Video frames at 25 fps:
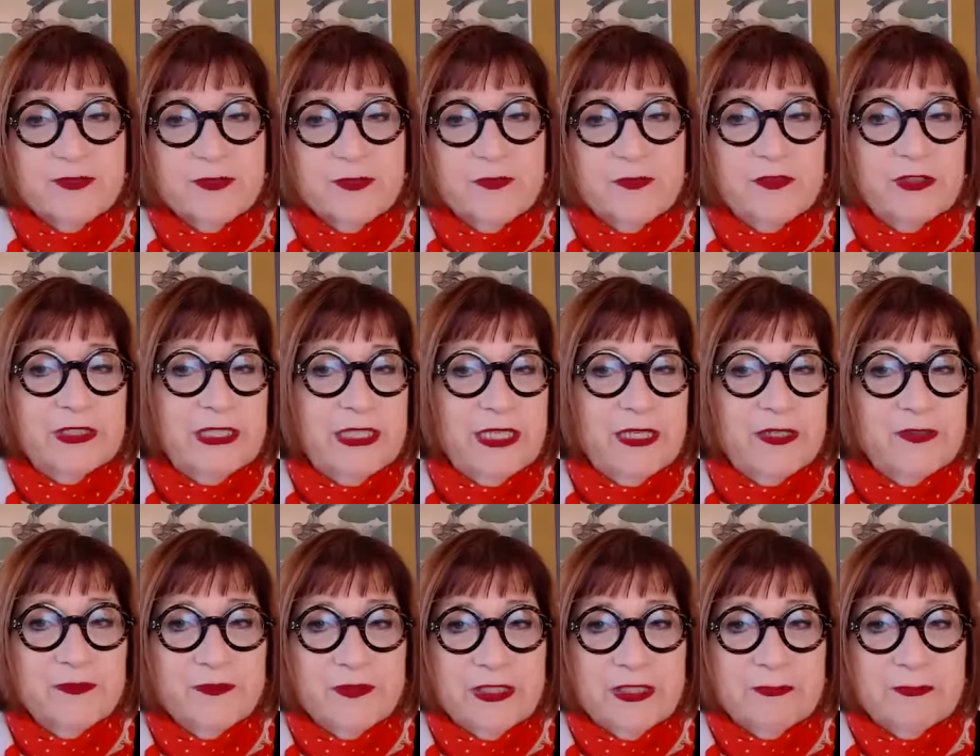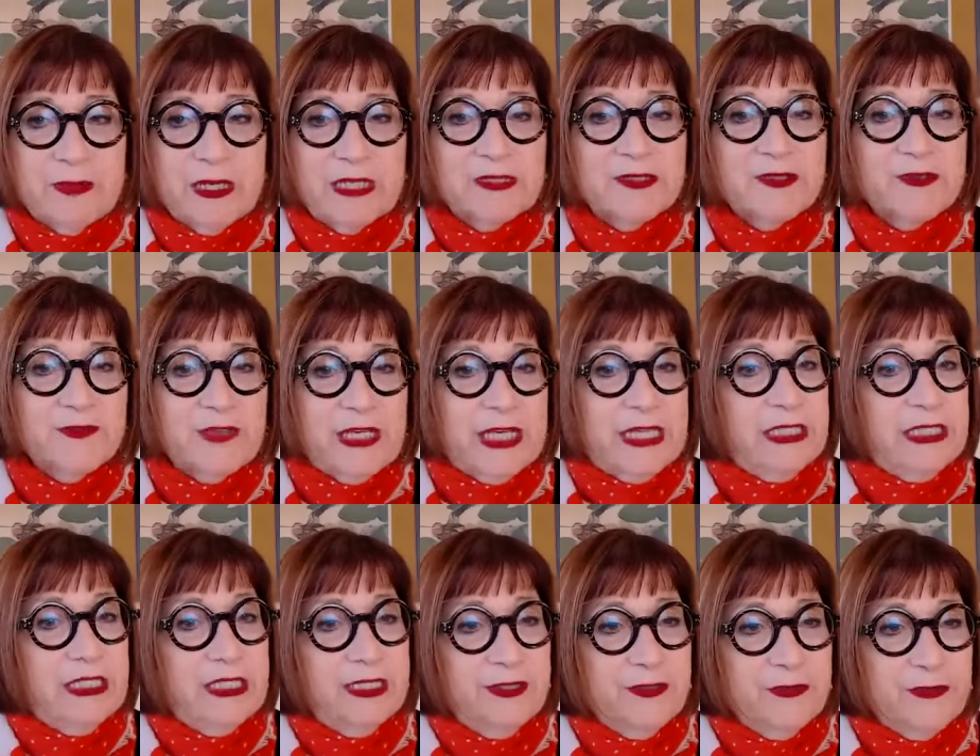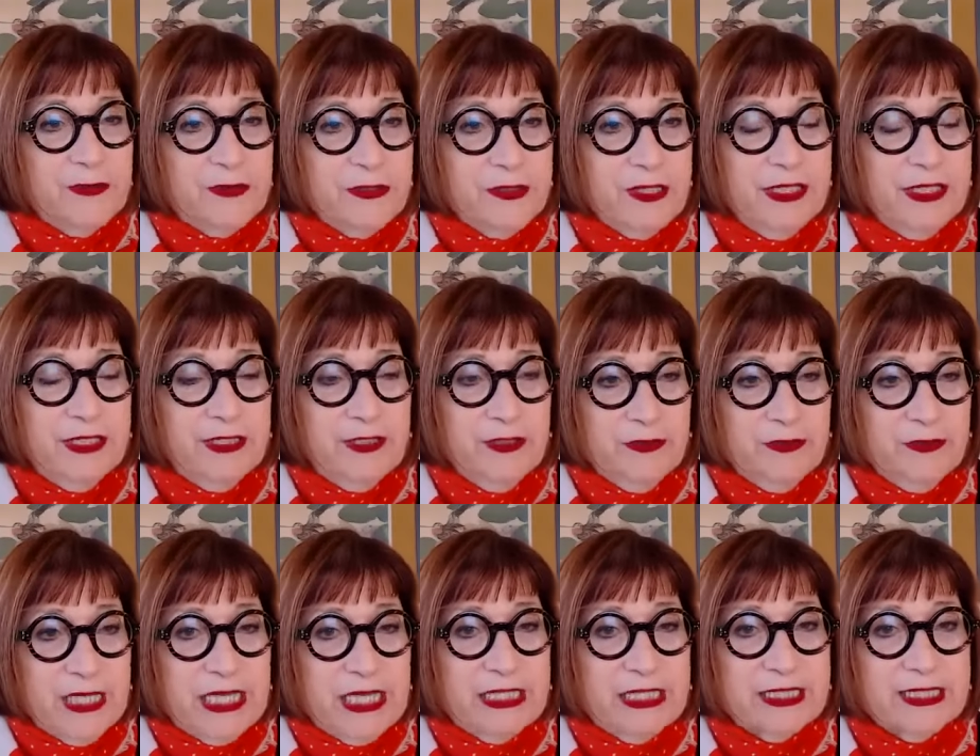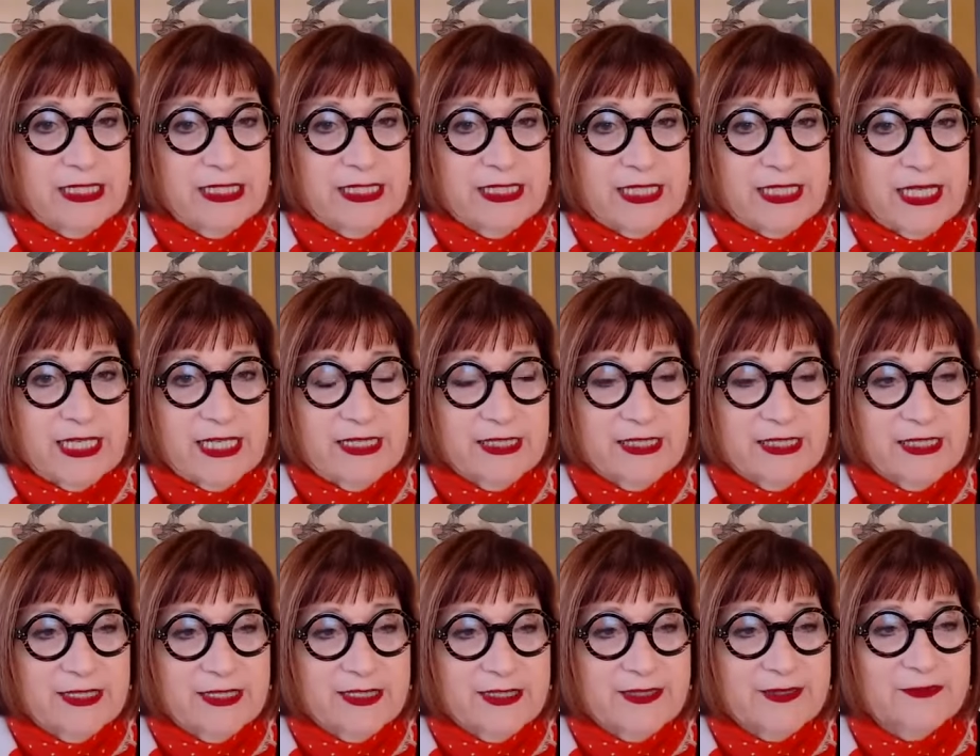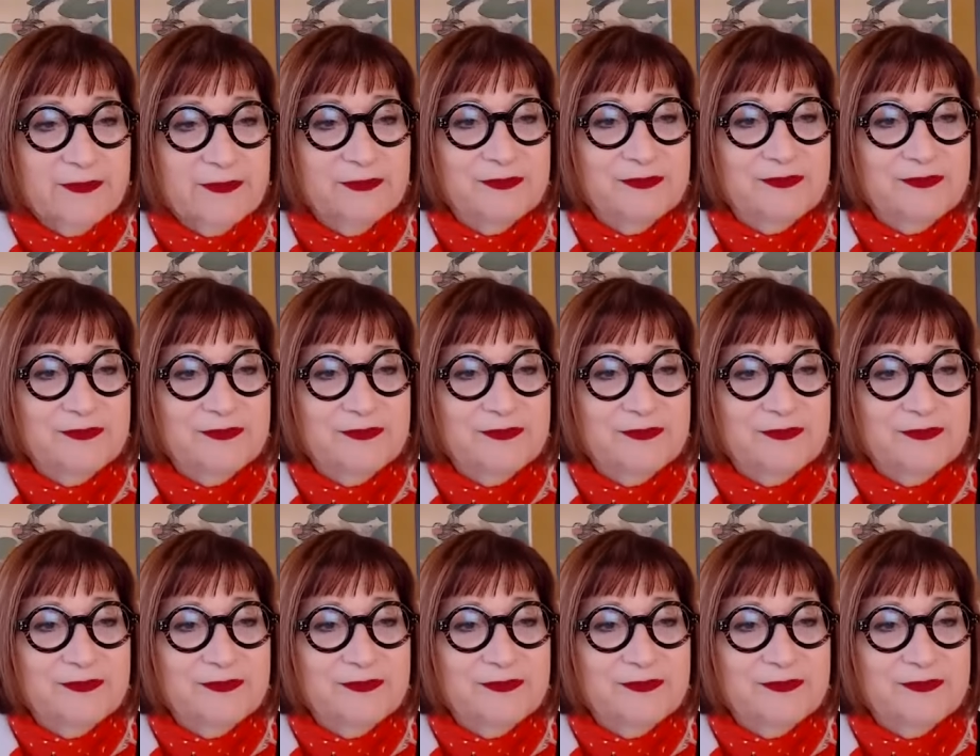from Philadelphia, Pennsylvania, in the United States.